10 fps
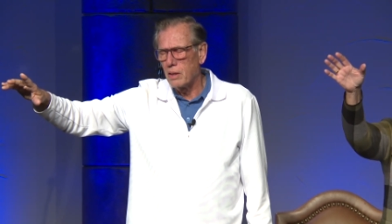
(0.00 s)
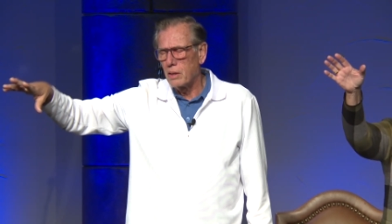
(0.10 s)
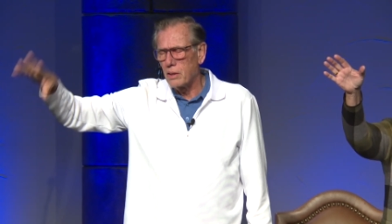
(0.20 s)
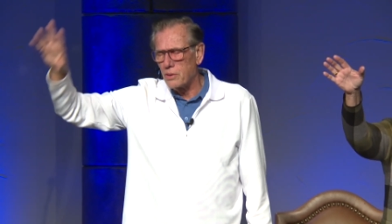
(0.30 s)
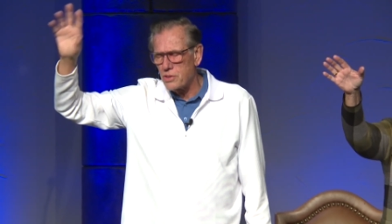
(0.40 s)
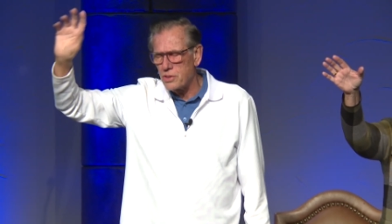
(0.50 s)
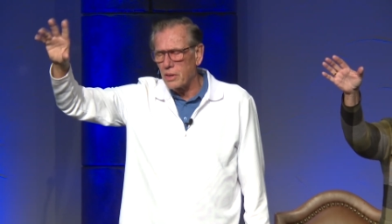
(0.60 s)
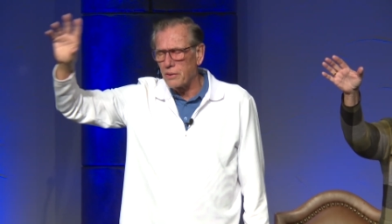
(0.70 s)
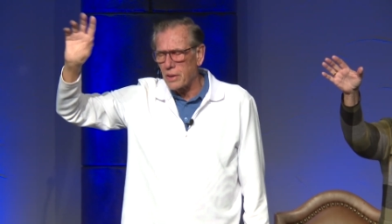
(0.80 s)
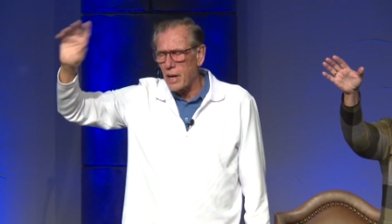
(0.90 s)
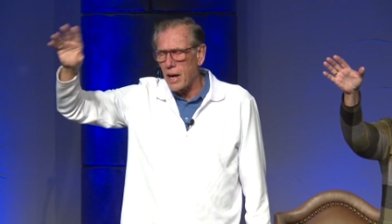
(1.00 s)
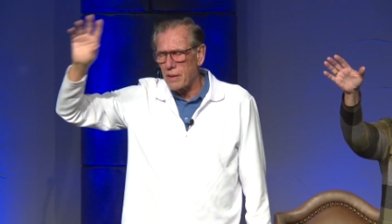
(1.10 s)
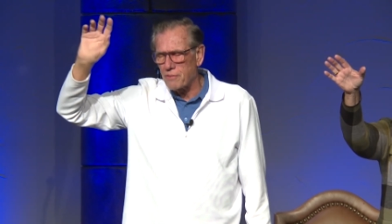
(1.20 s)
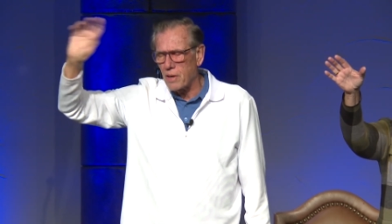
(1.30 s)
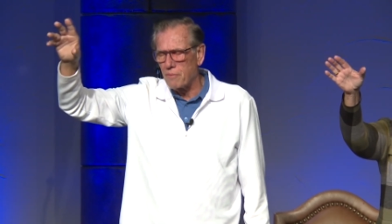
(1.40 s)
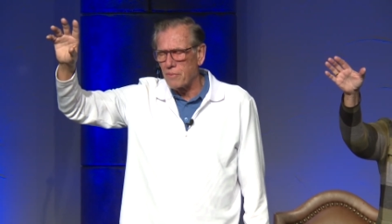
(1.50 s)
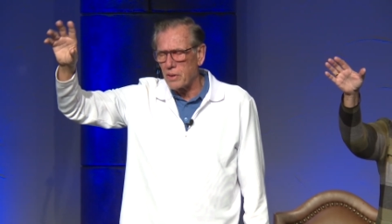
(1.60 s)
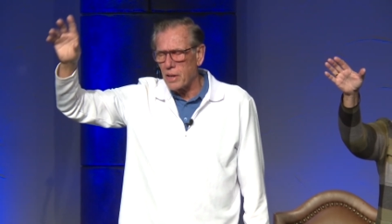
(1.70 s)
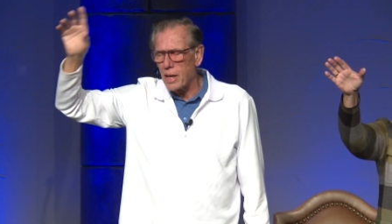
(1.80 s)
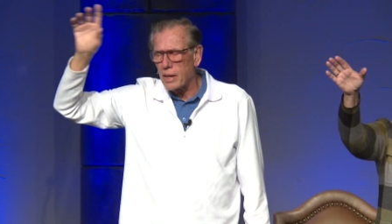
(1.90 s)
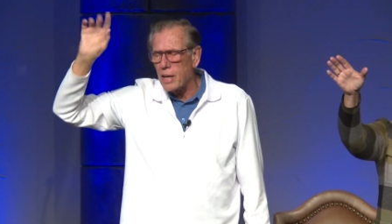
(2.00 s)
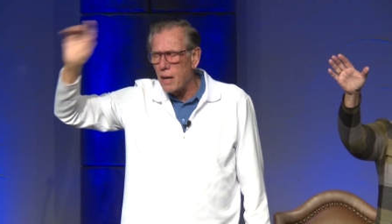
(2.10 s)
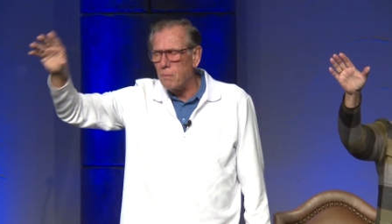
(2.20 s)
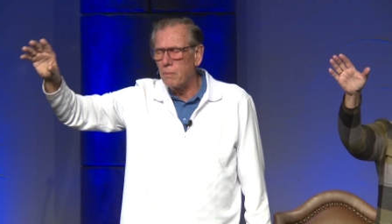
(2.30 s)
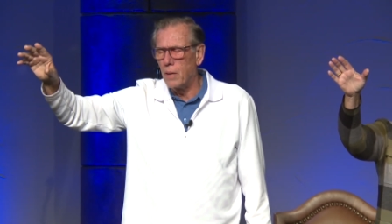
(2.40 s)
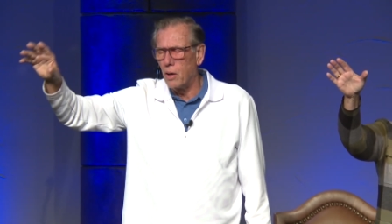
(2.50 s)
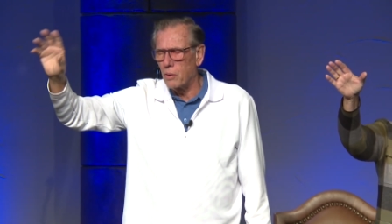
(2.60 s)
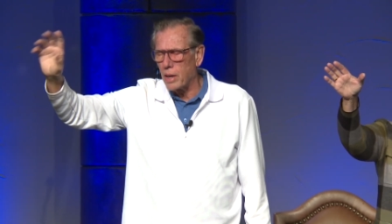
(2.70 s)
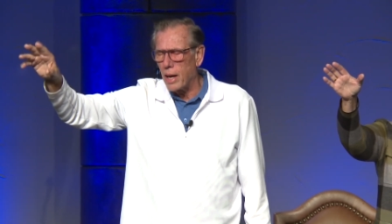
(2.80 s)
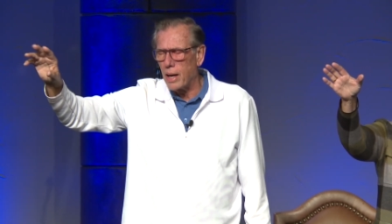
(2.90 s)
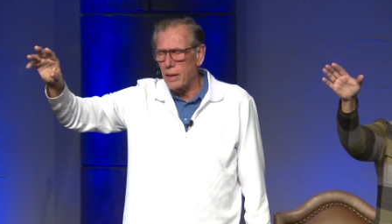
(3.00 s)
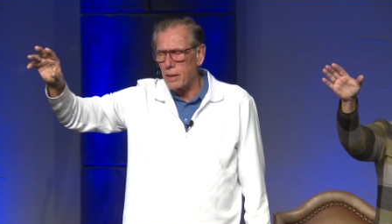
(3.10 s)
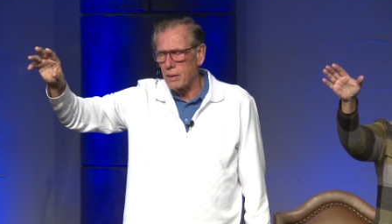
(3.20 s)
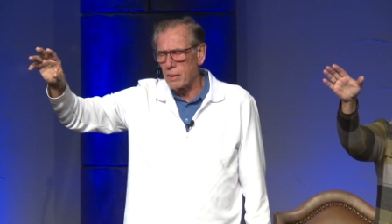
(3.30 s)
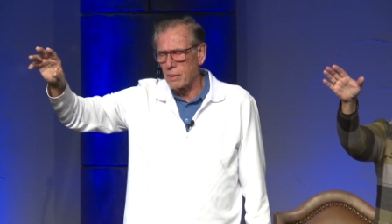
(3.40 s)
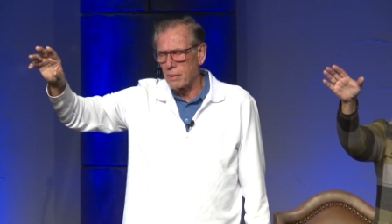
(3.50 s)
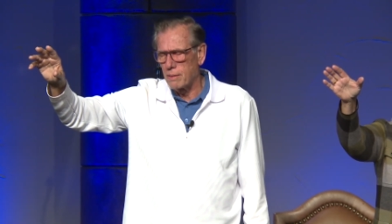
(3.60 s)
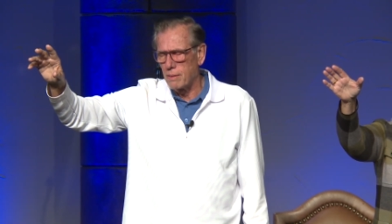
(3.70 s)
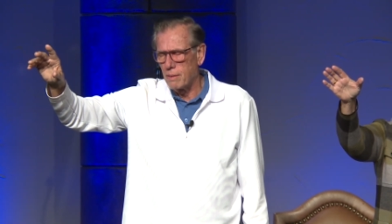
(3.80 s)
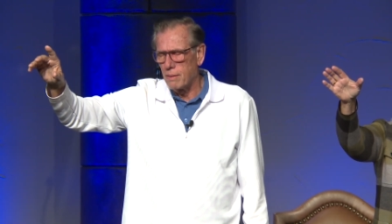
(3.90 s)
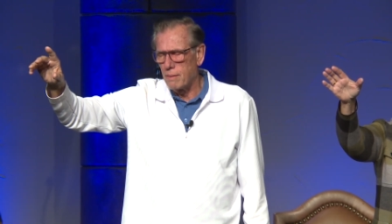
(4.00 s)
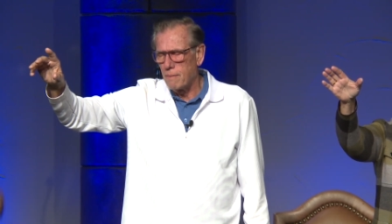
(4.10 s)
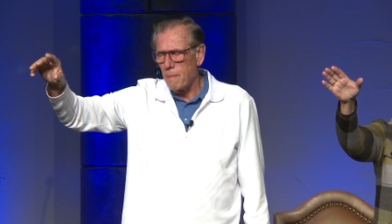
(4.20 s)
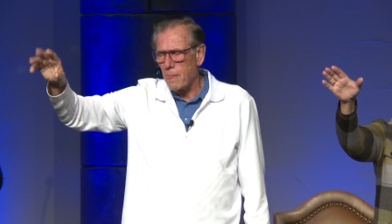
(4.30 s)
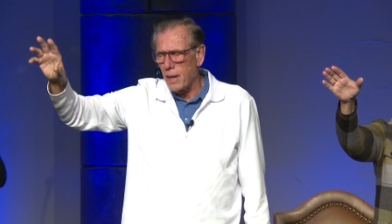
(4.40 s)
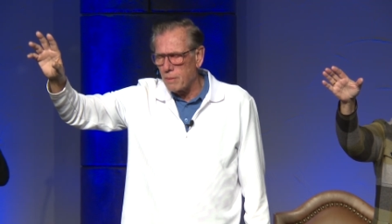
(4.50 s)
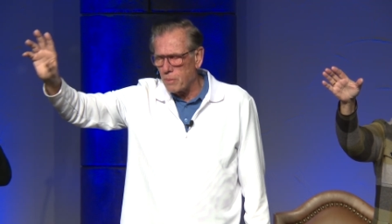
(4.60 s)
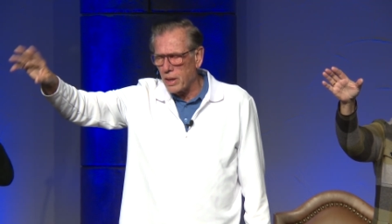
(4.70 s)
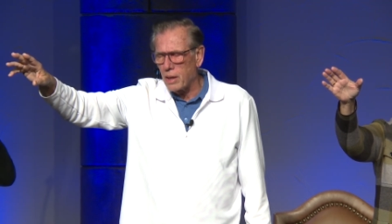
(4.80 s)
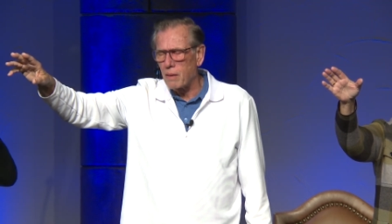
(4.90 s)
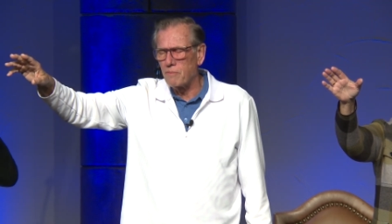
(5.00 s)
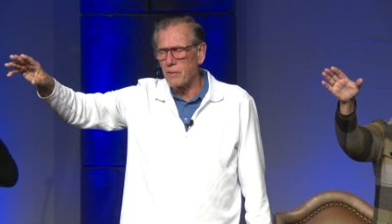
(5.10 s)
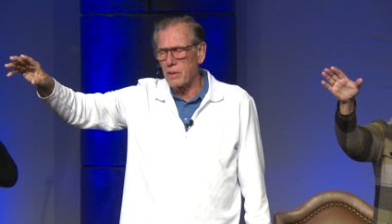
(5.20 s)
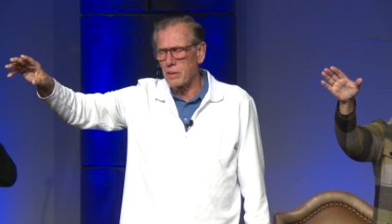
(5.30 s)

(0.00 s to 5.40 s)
you're still the God of comfort. Come, O God, and bring comfort.